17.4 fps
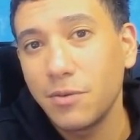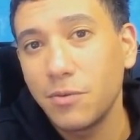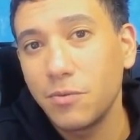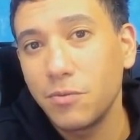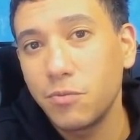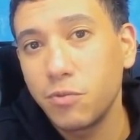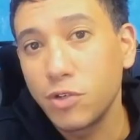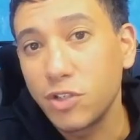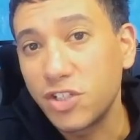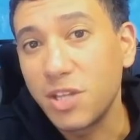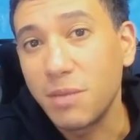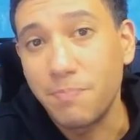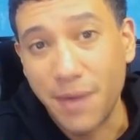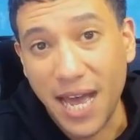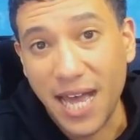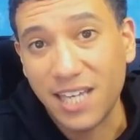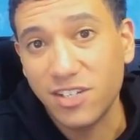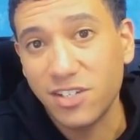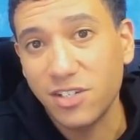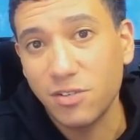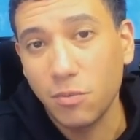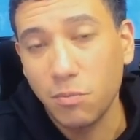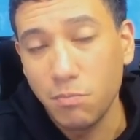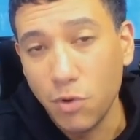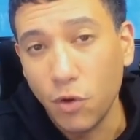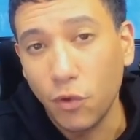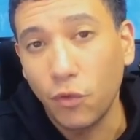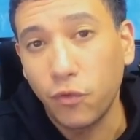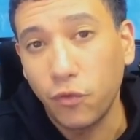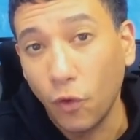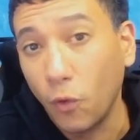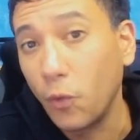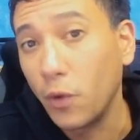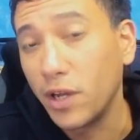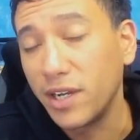was the best move
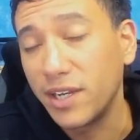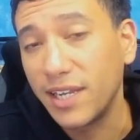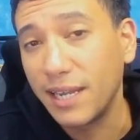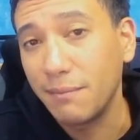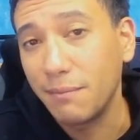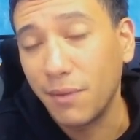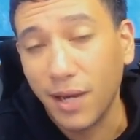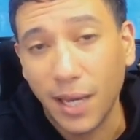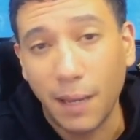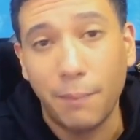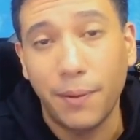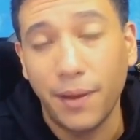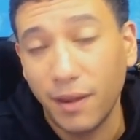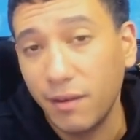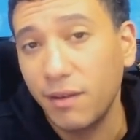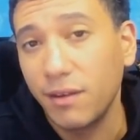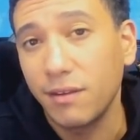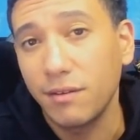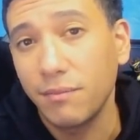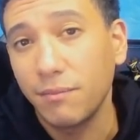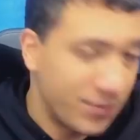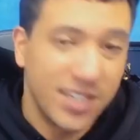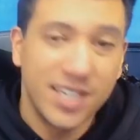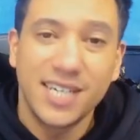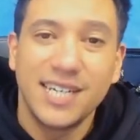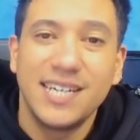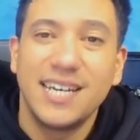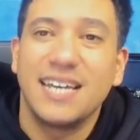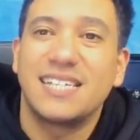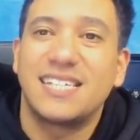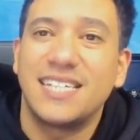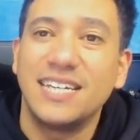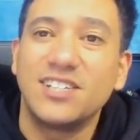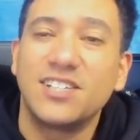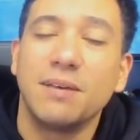forward, in my opinion. Now,
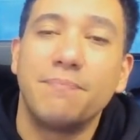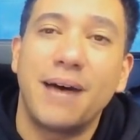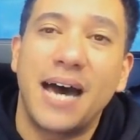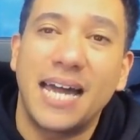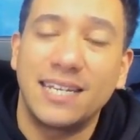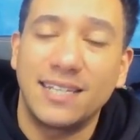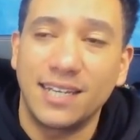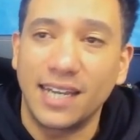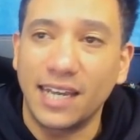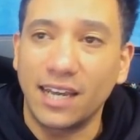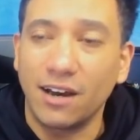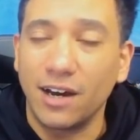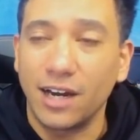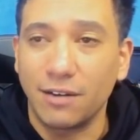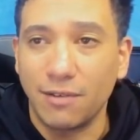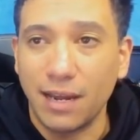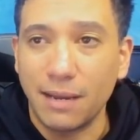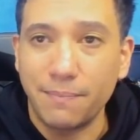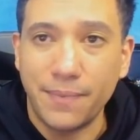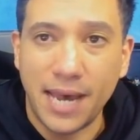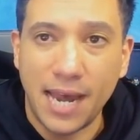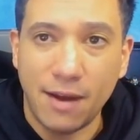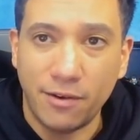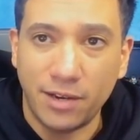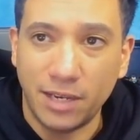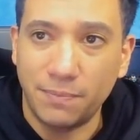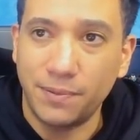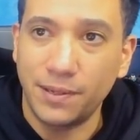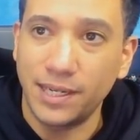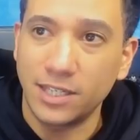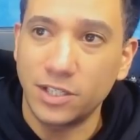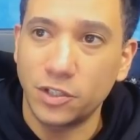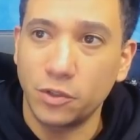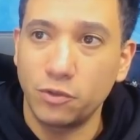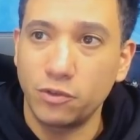since abandoning Irate Bear in the
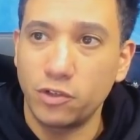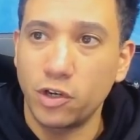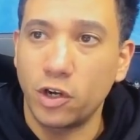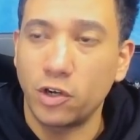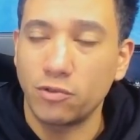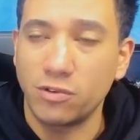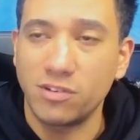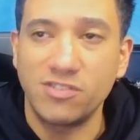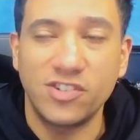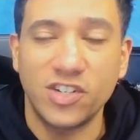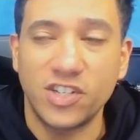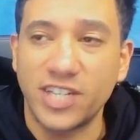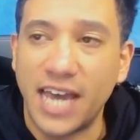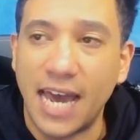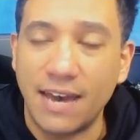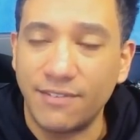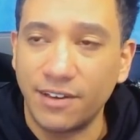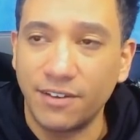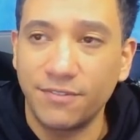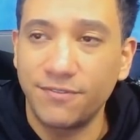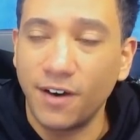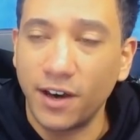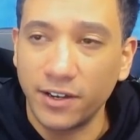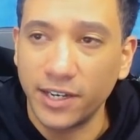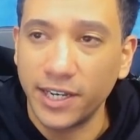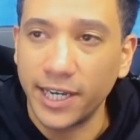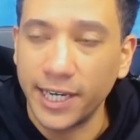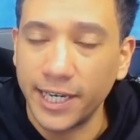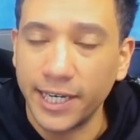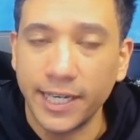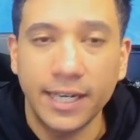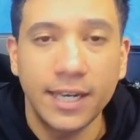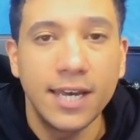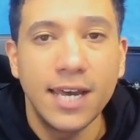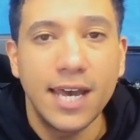political genre and just having fun
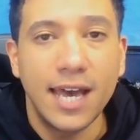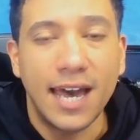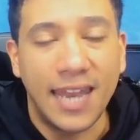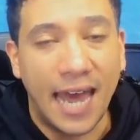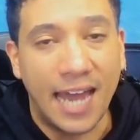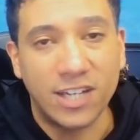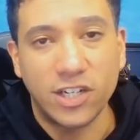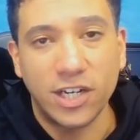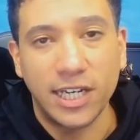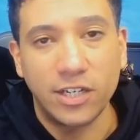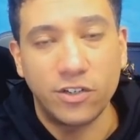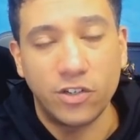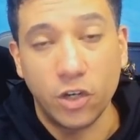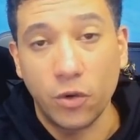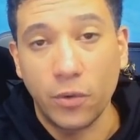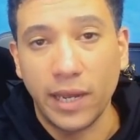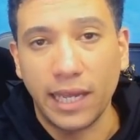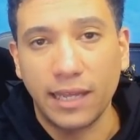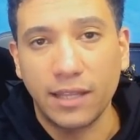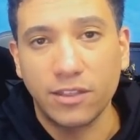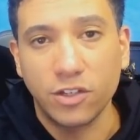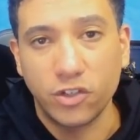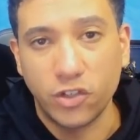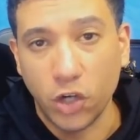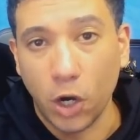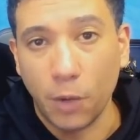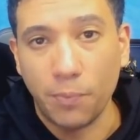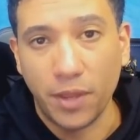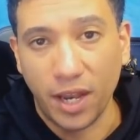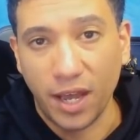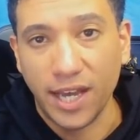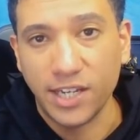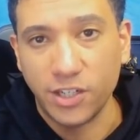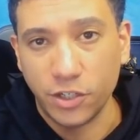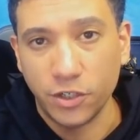here and actually doing the job that
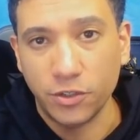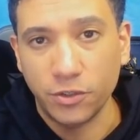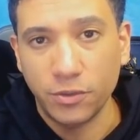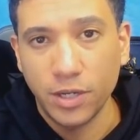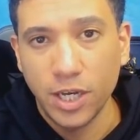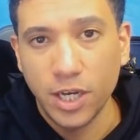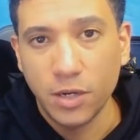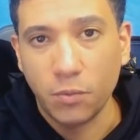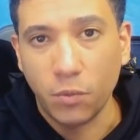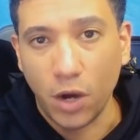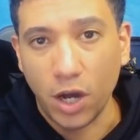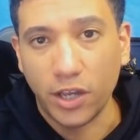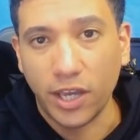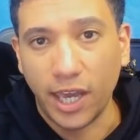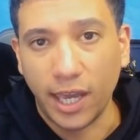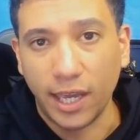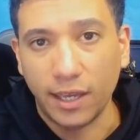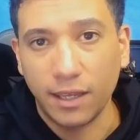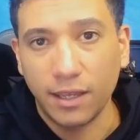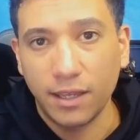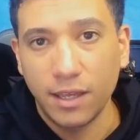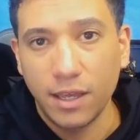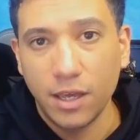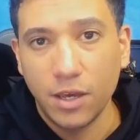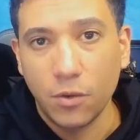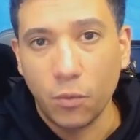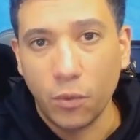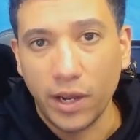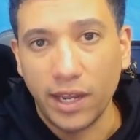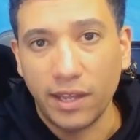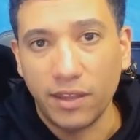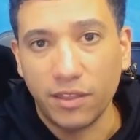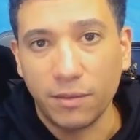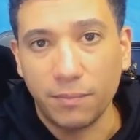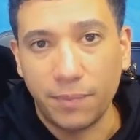I do, working
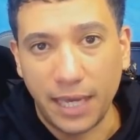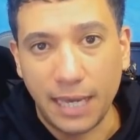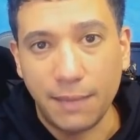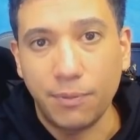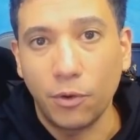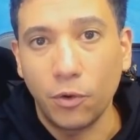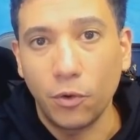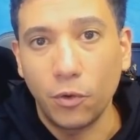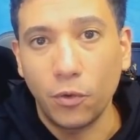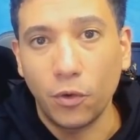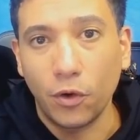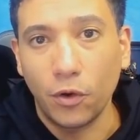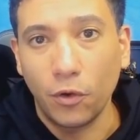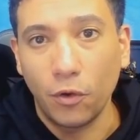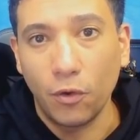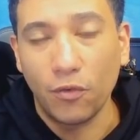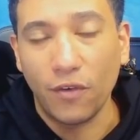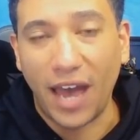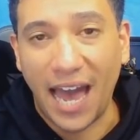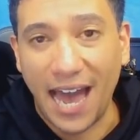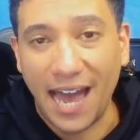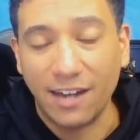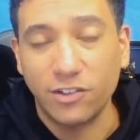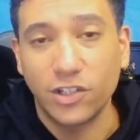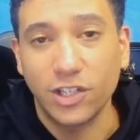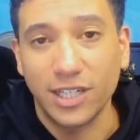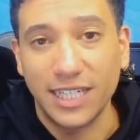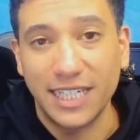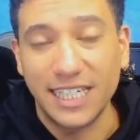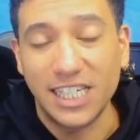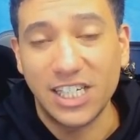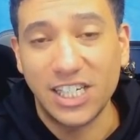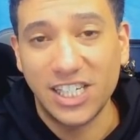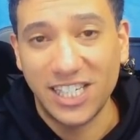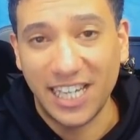with people who've actually
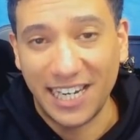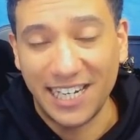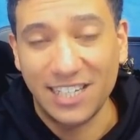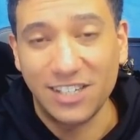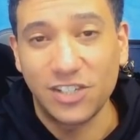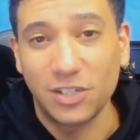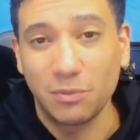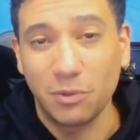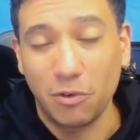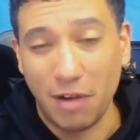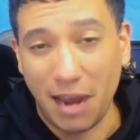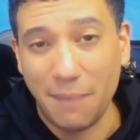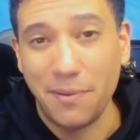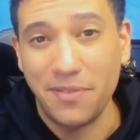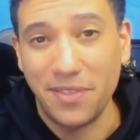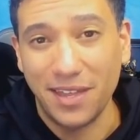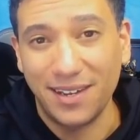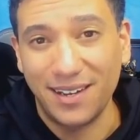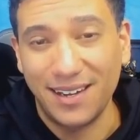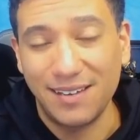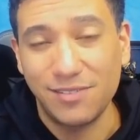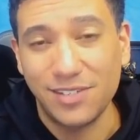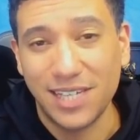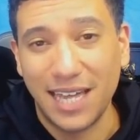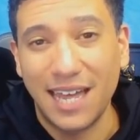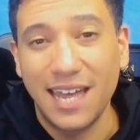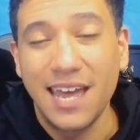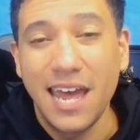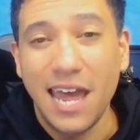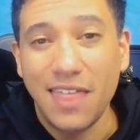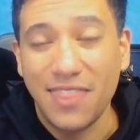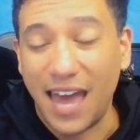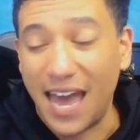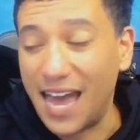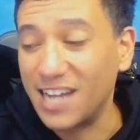seen some crap in their lives, that
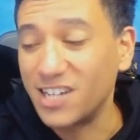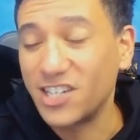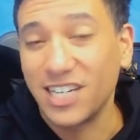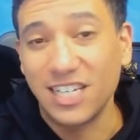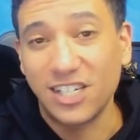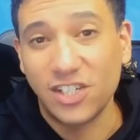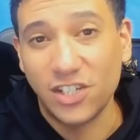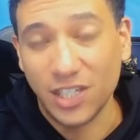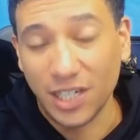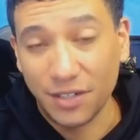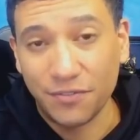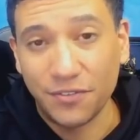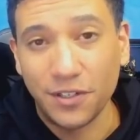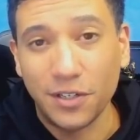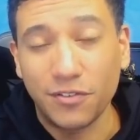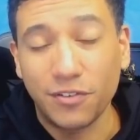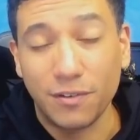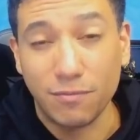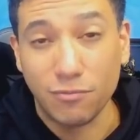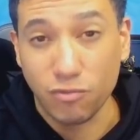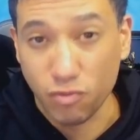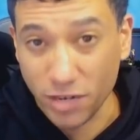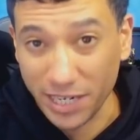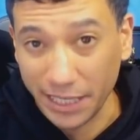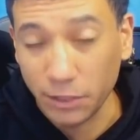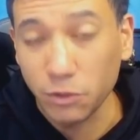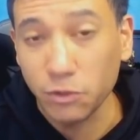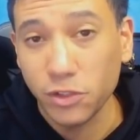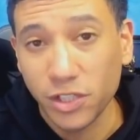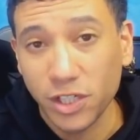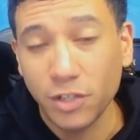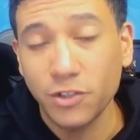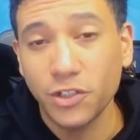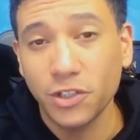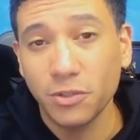actually suffer from real
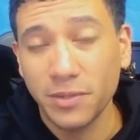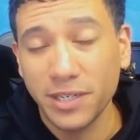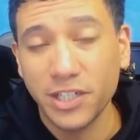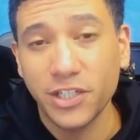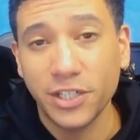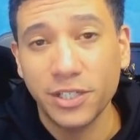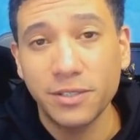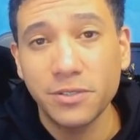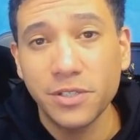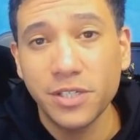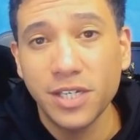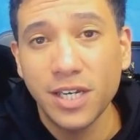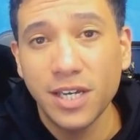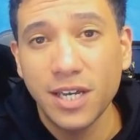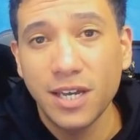social issues,